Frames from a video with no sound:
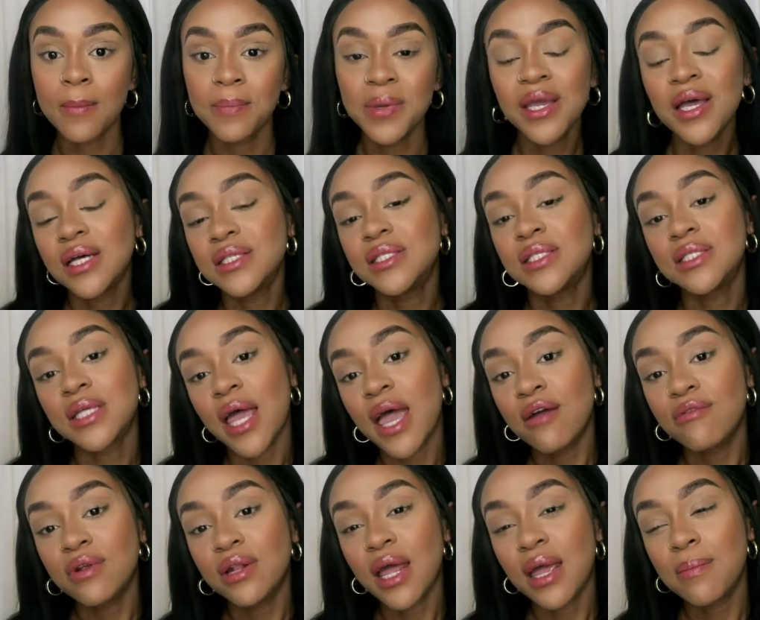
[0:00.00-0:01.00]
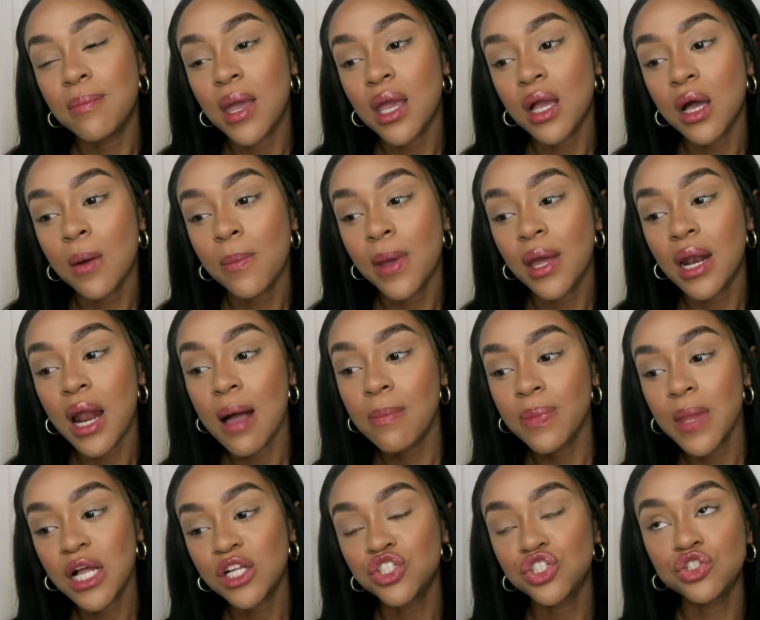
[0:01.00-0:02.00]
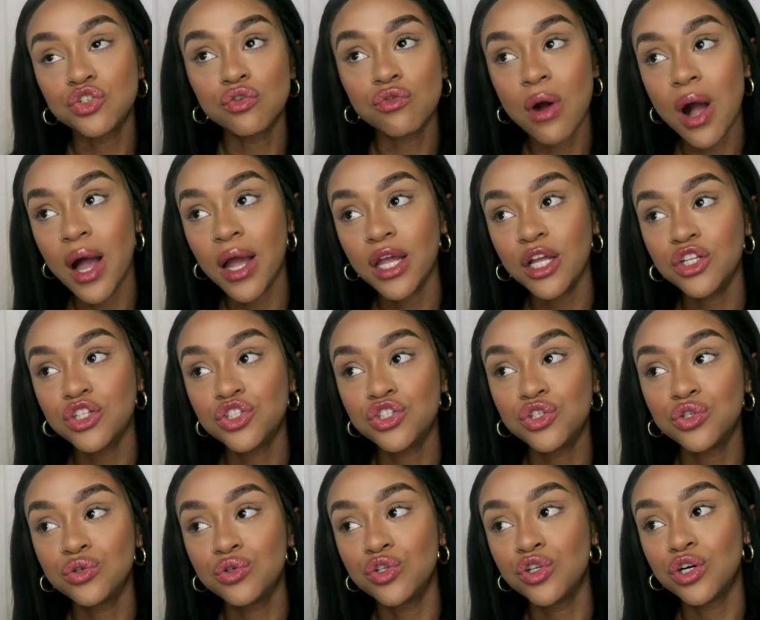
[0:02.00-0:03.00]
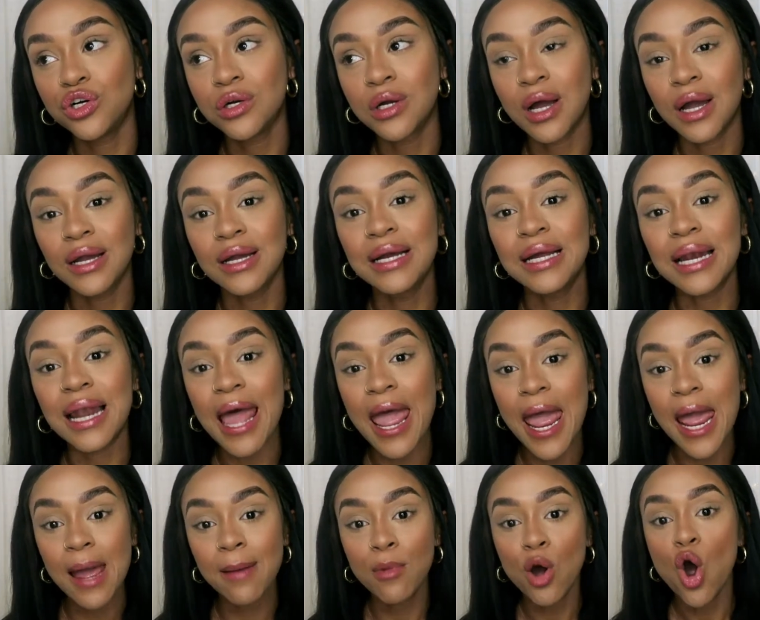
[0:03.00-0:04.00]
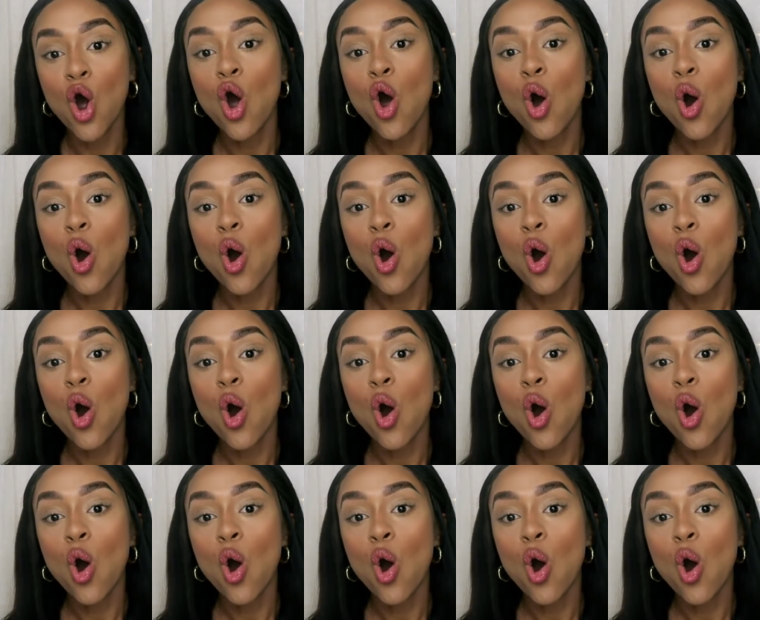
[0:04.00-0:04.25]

because it's an everyday makeup and I'm not trying to look glam